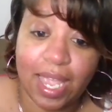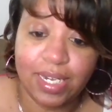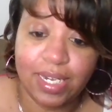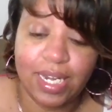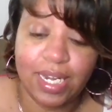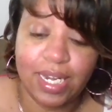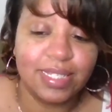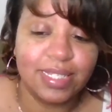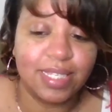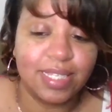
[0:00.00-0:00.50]
And
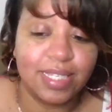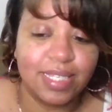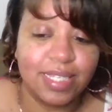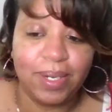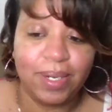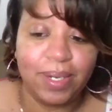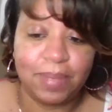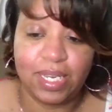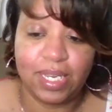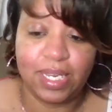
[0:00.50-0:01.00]
it's like, wait a
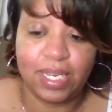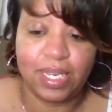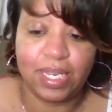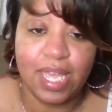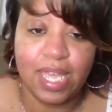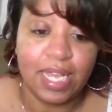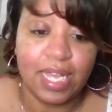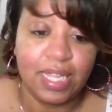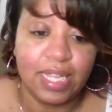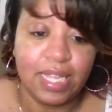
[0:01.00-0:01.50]
minute,
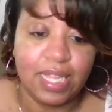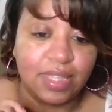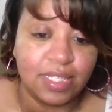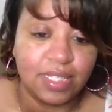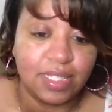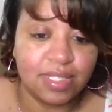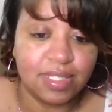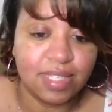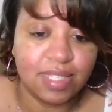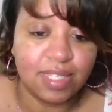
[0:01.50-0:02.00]
this is
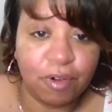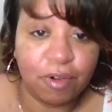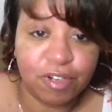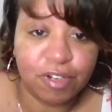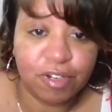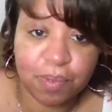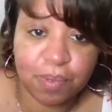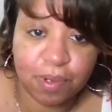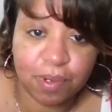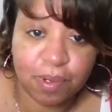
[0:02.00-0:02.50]
not where you're
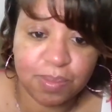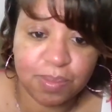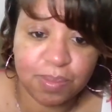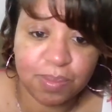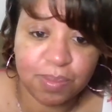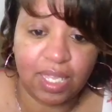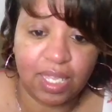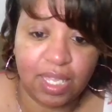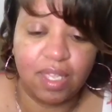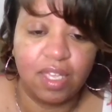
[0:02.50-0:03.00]
supposed to
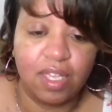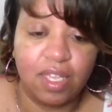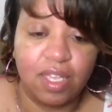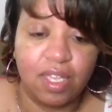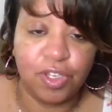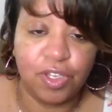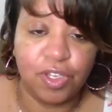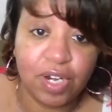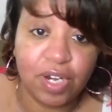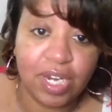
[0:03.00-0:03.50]
be
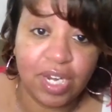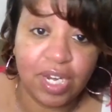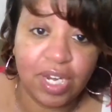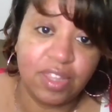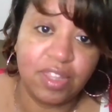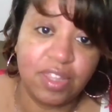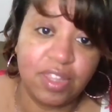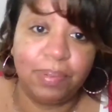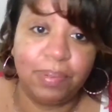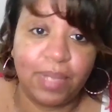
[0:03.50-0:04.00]
you're in the
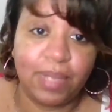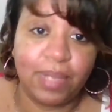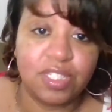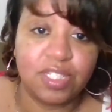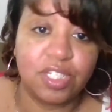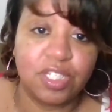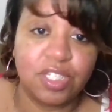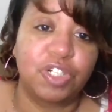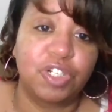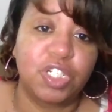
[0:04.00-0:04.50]
place that
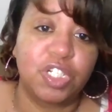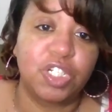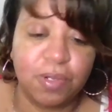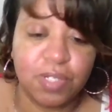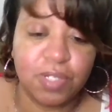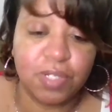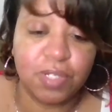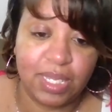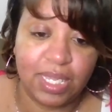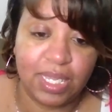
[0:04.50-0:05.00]
you're supposed to
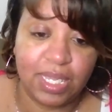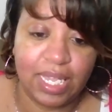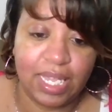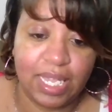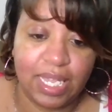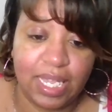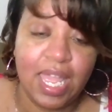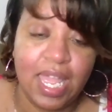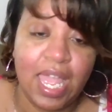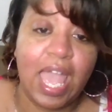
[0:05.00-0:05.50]
be in.
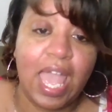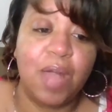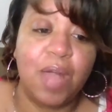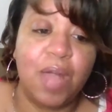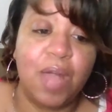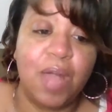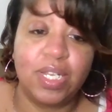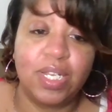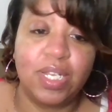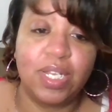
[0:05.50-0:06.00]
And when
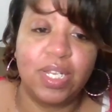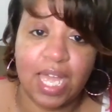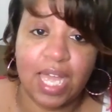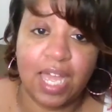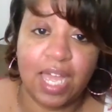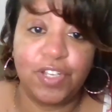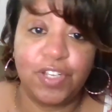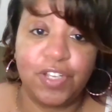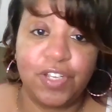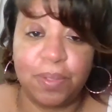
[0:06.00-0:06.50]
it's time for
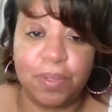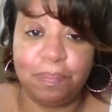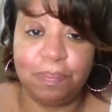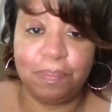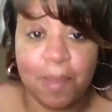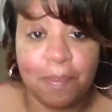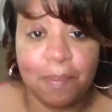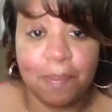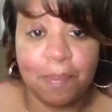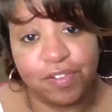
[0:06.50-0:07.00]
you to be up
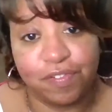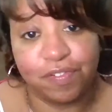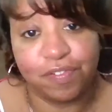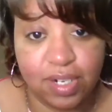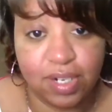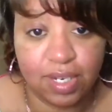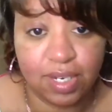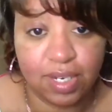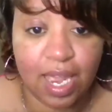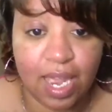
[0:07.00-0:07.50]
at the front of the
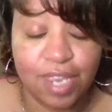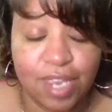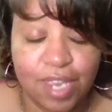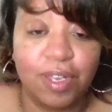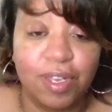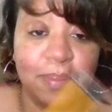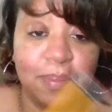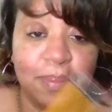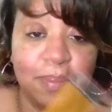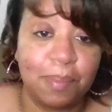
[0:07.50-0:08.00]
line, you're going to
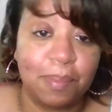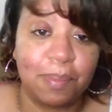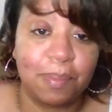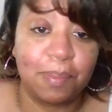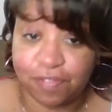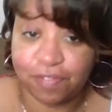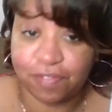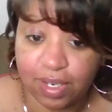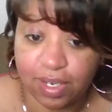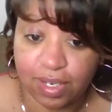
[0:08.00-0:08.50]
be up at the
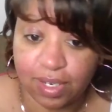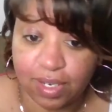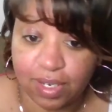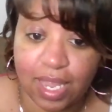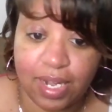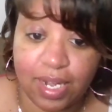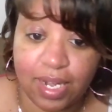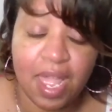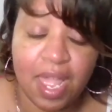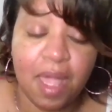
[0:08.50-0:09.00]
front of the line.
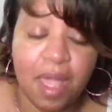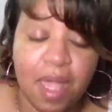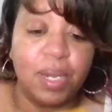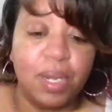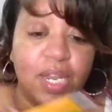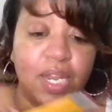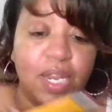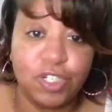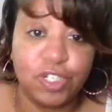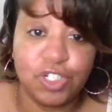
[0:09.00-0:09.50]
But if
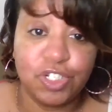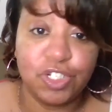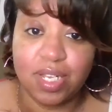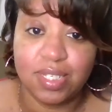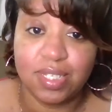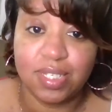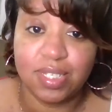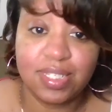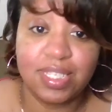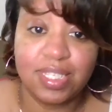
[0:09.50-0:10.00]
you try to
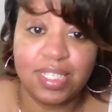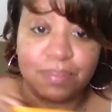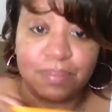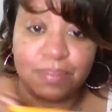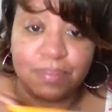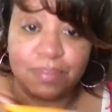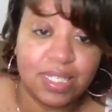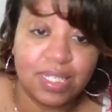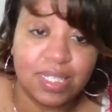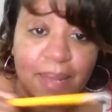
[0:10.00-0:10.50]
skip
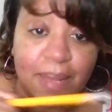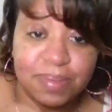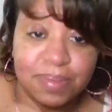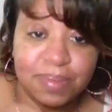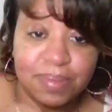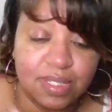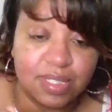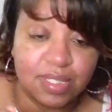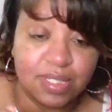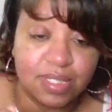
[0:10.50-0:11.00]
steps and
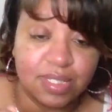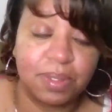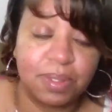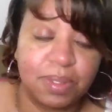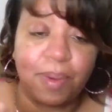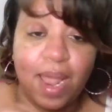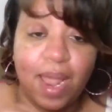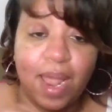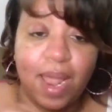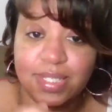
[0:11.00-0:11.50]
skip the
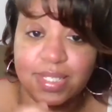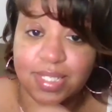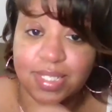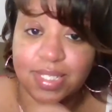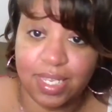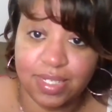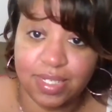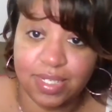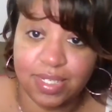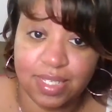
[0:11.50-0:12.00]

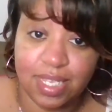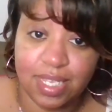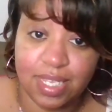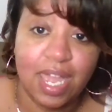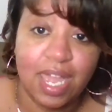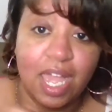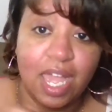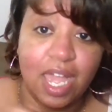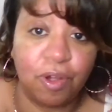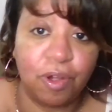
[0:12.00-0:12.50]
process and
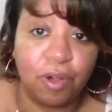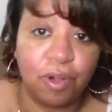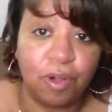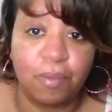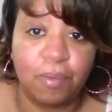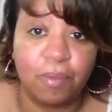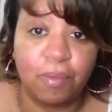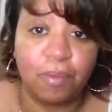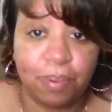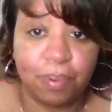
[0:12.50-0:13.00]
not go along with
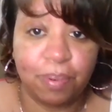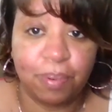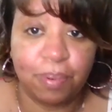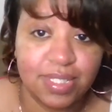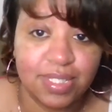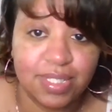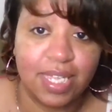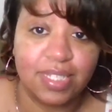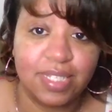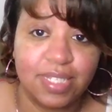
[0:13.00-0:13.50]
the
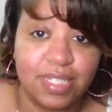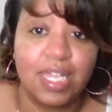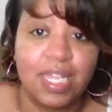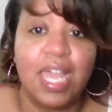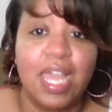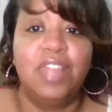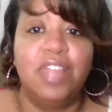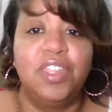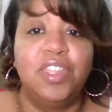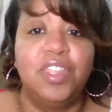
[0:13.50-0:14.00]
process,
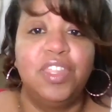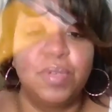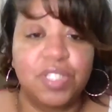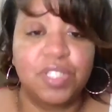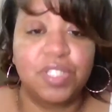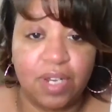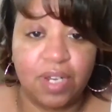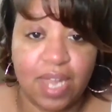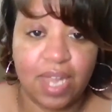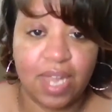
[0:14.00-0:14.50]
then what's
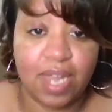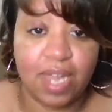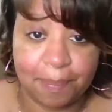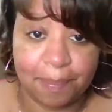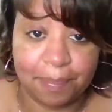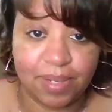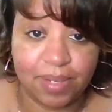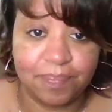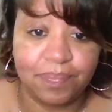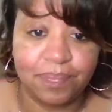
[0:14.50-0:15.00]
going to happen?